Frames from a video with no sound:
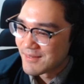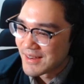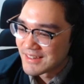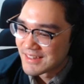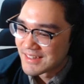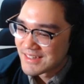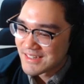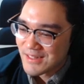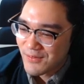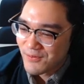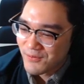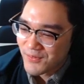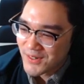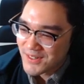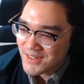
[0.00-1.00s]
I, this is the
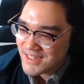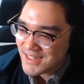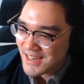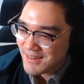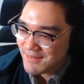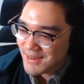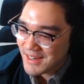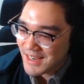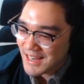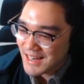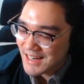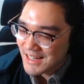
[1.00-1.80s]
first time I got